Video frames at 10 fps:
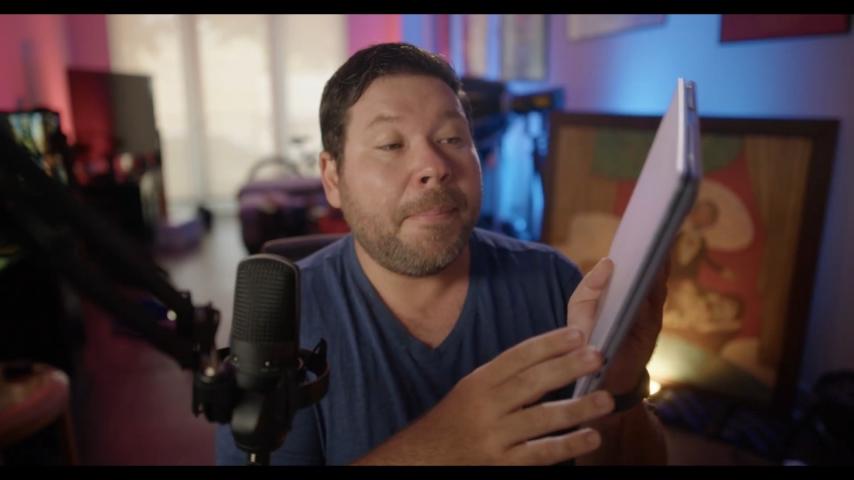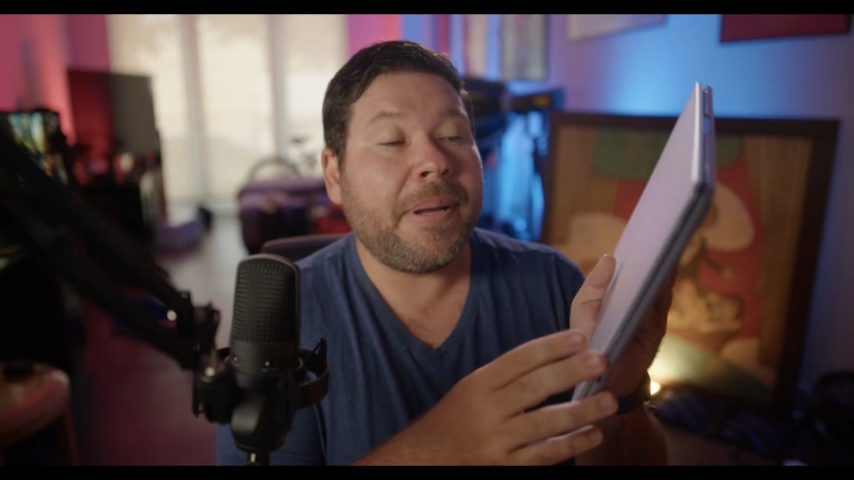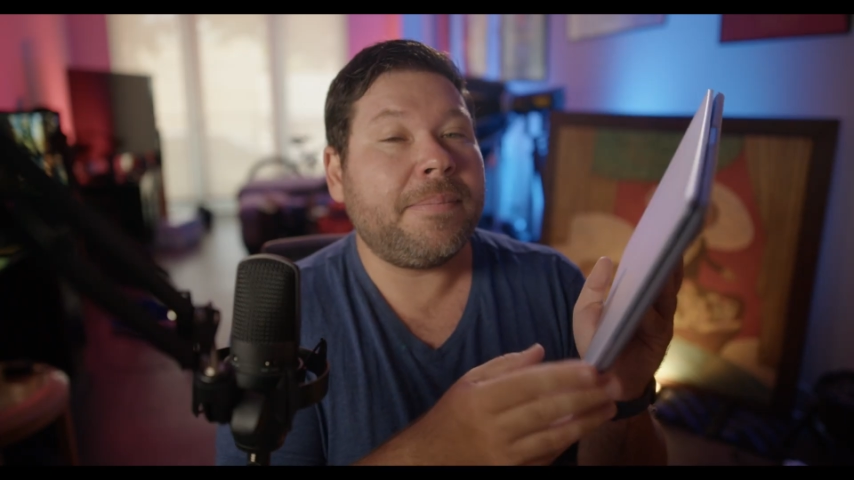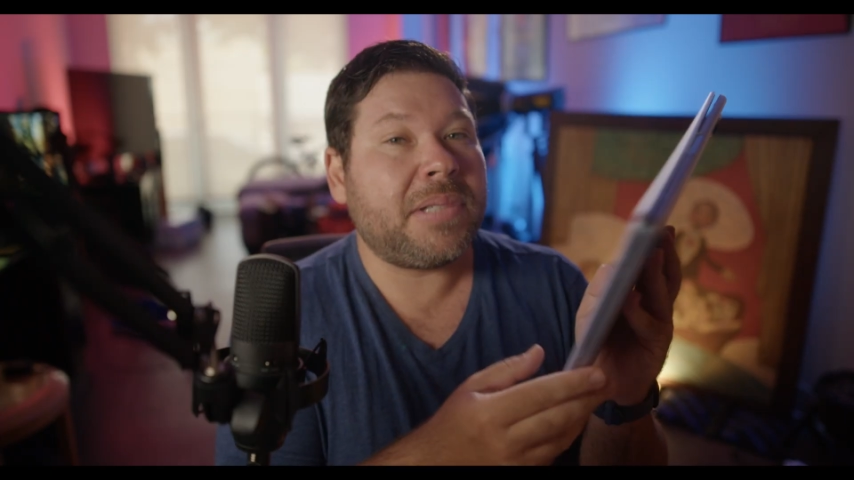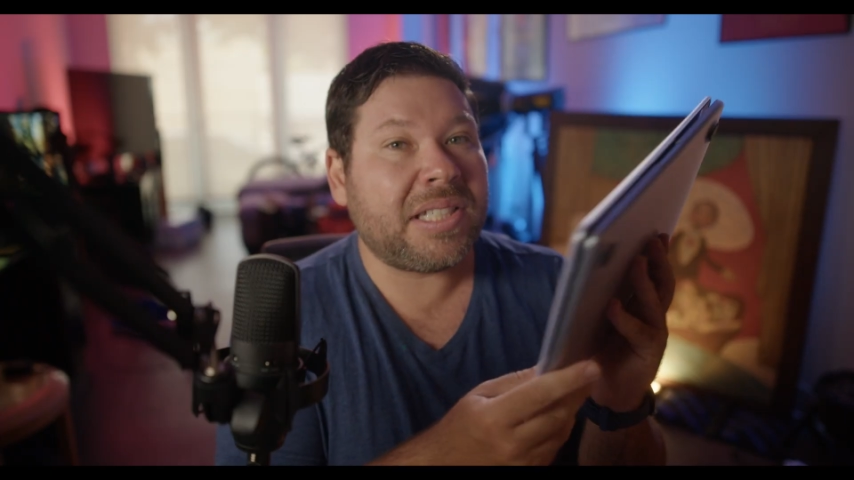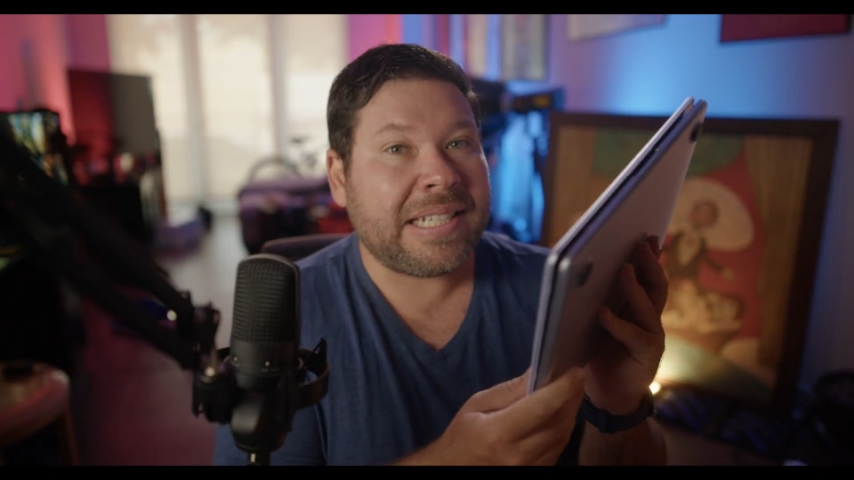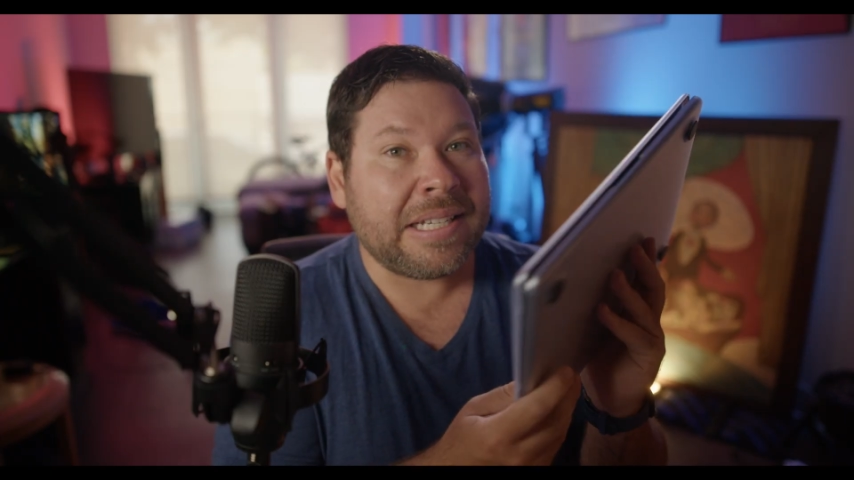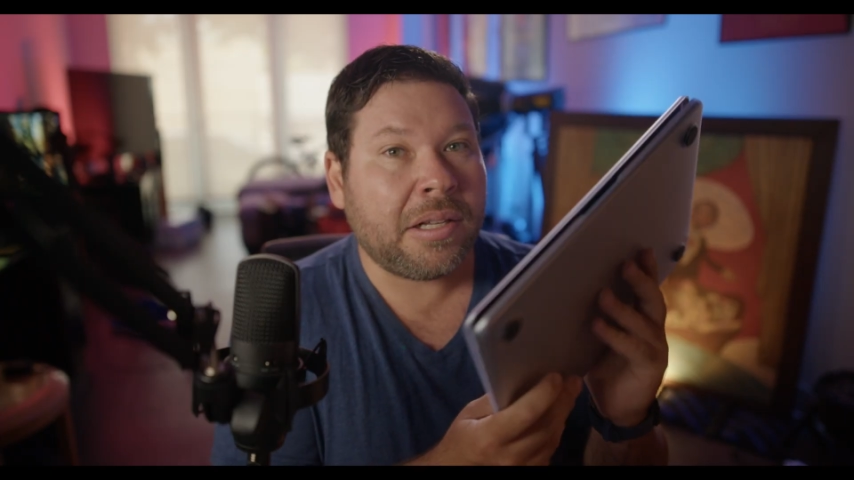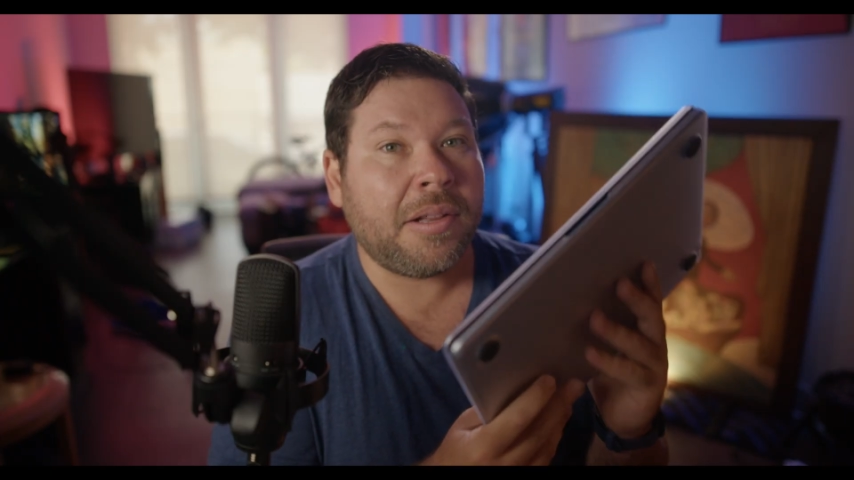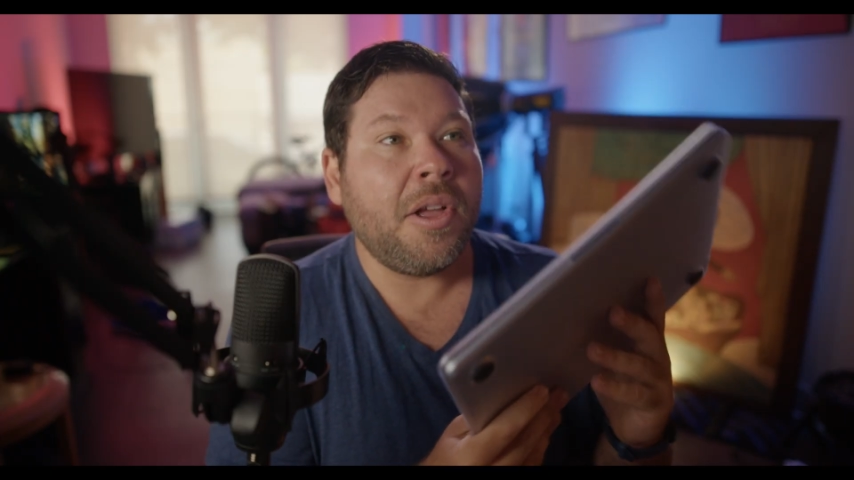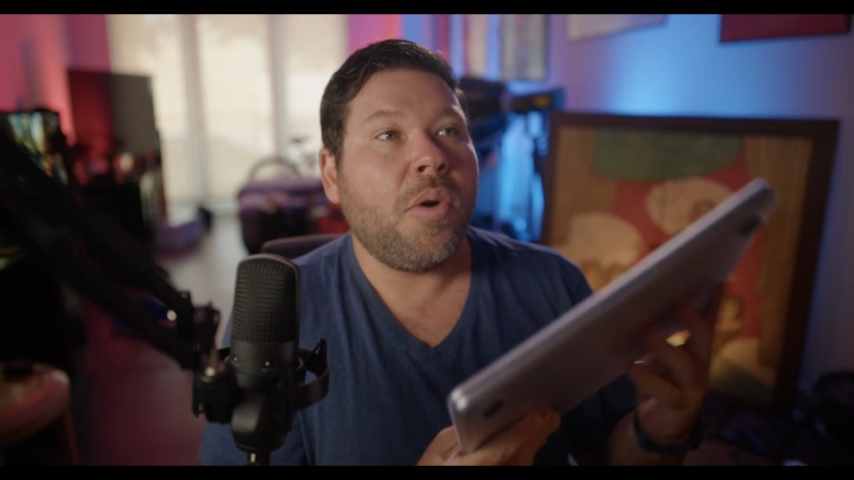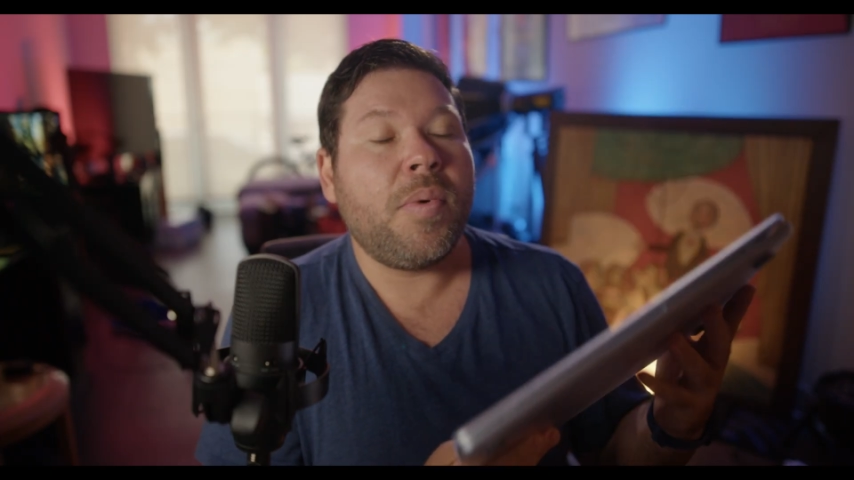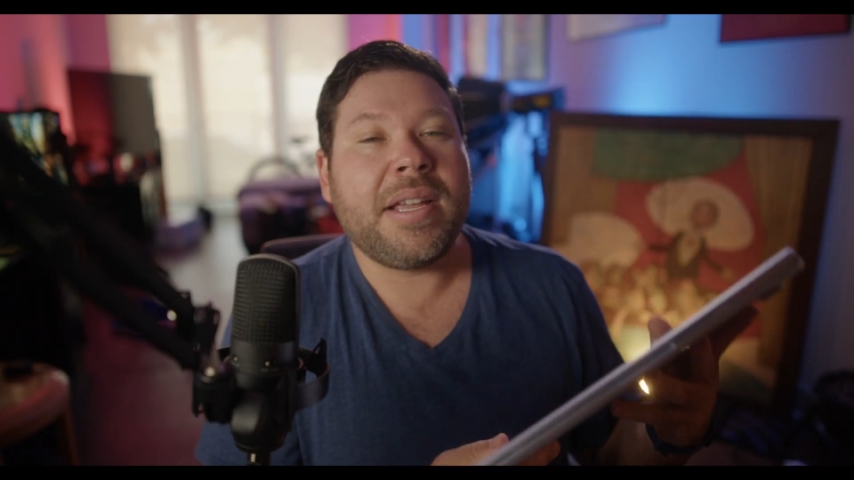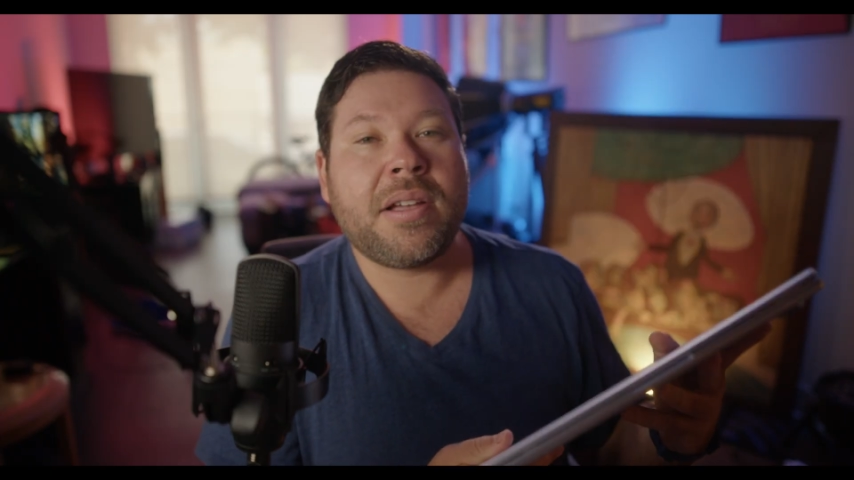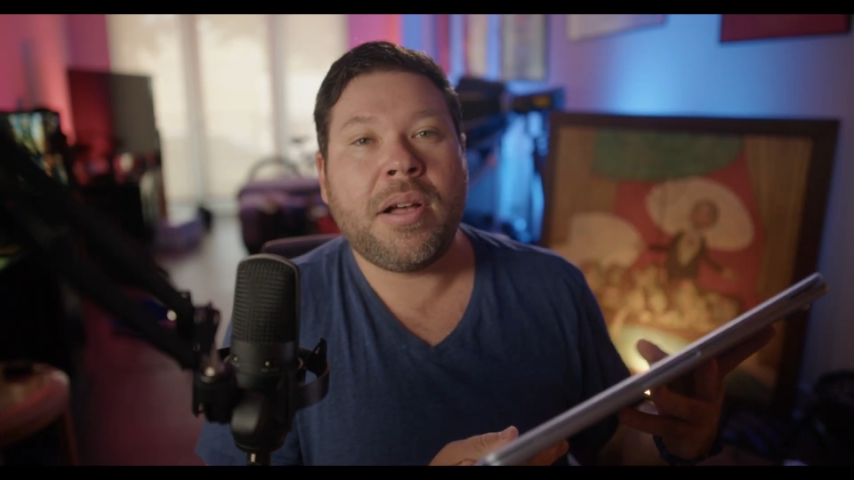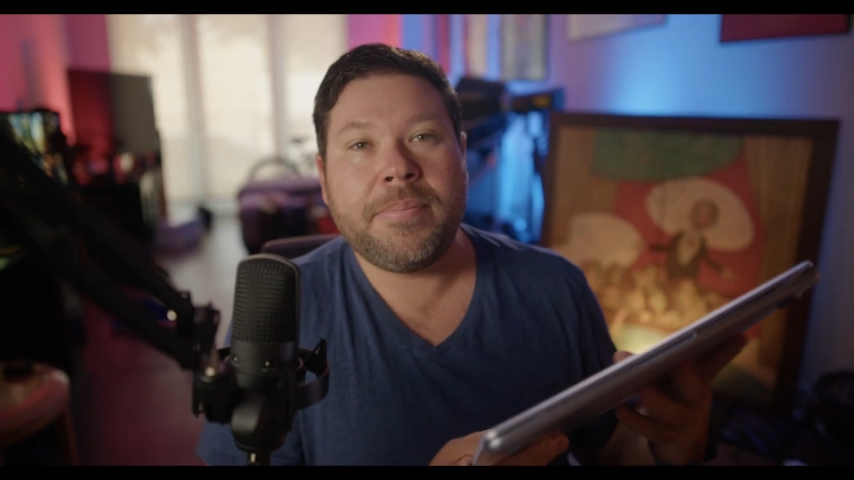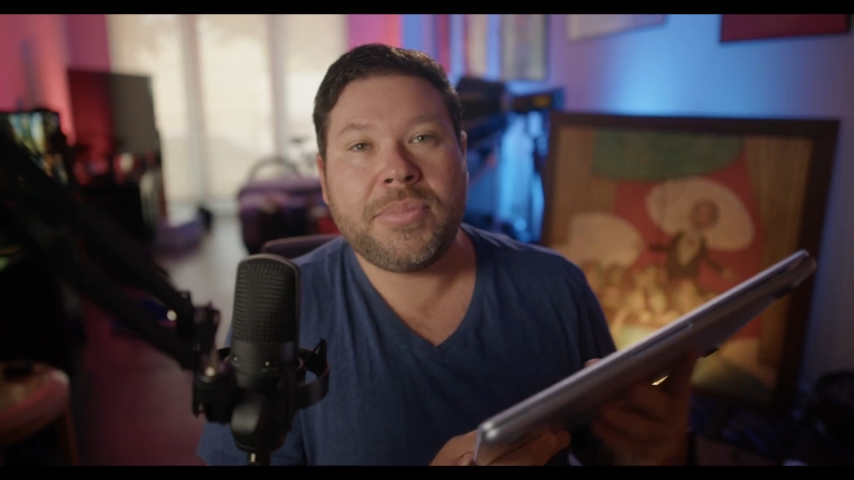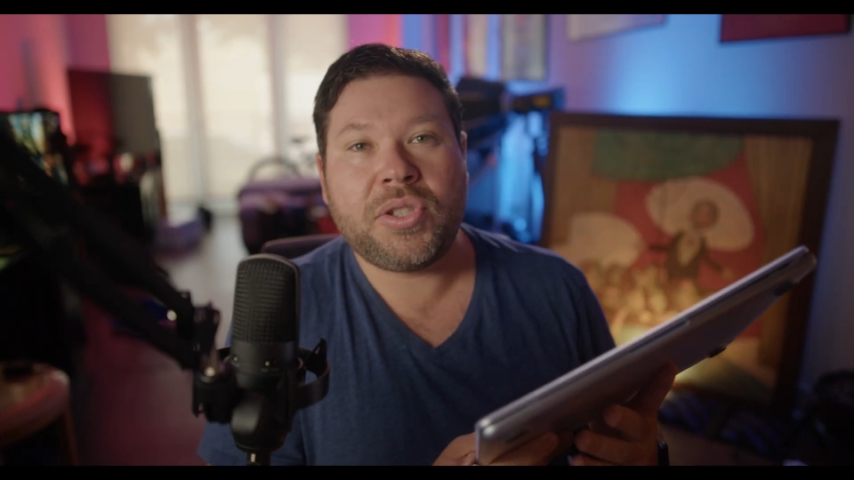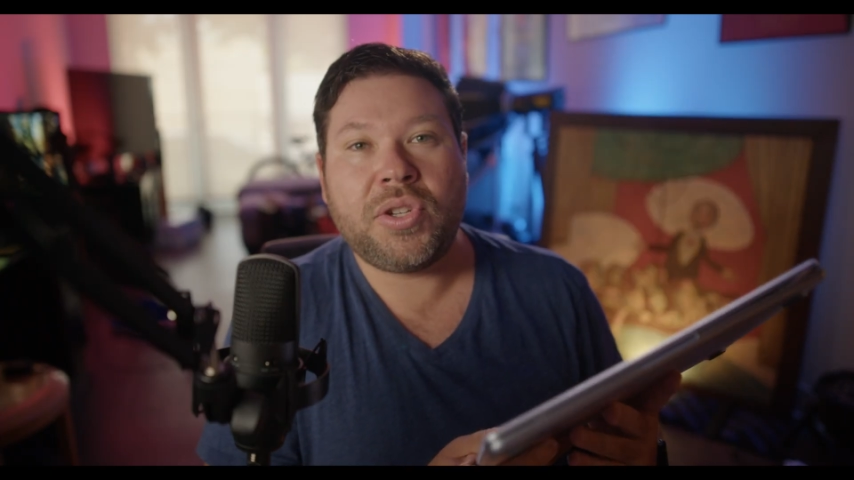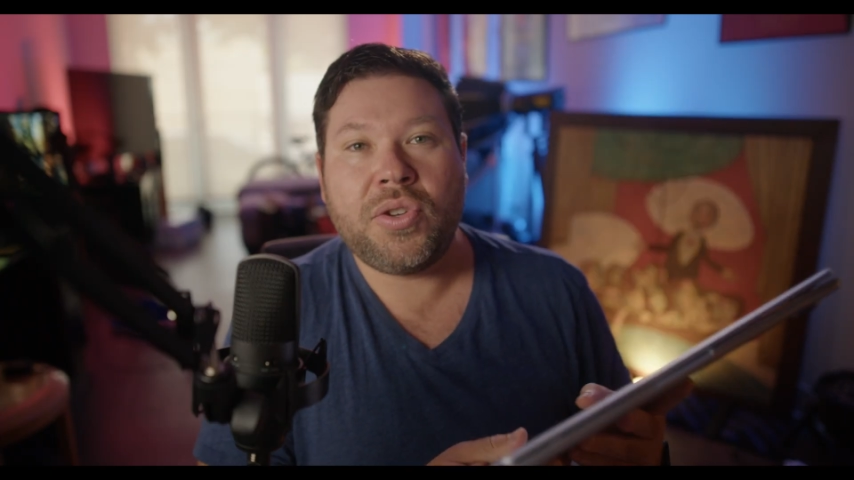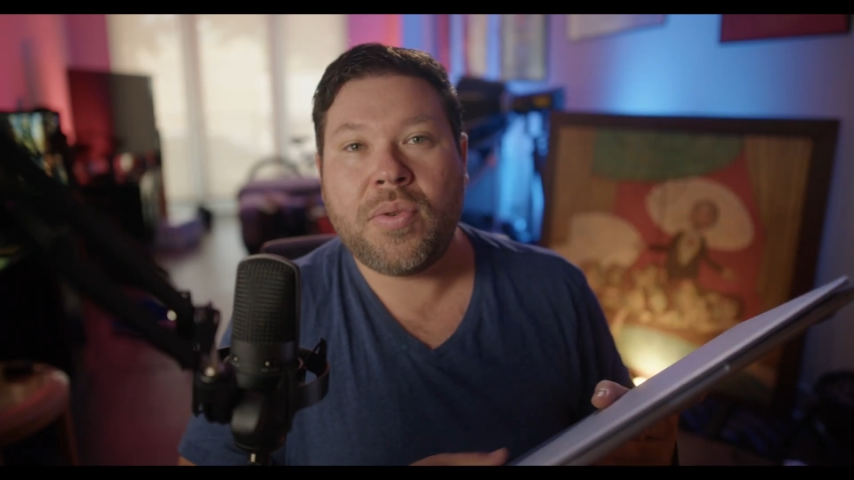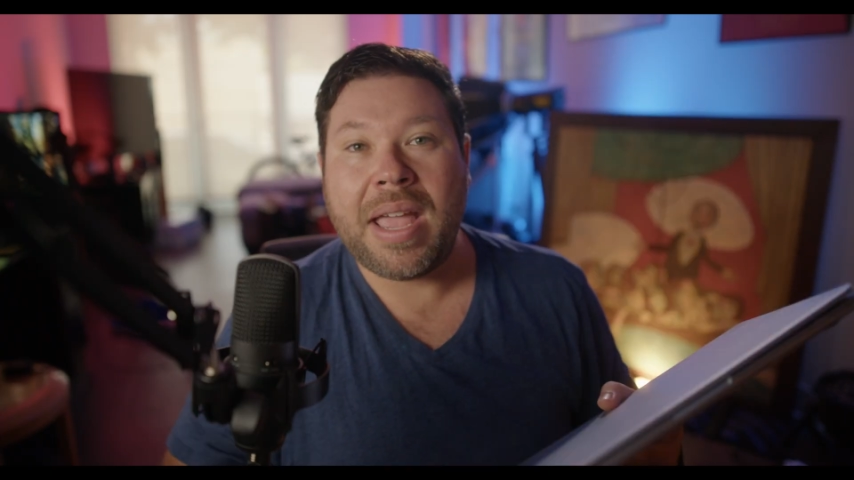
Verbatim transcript: But still, when it comes to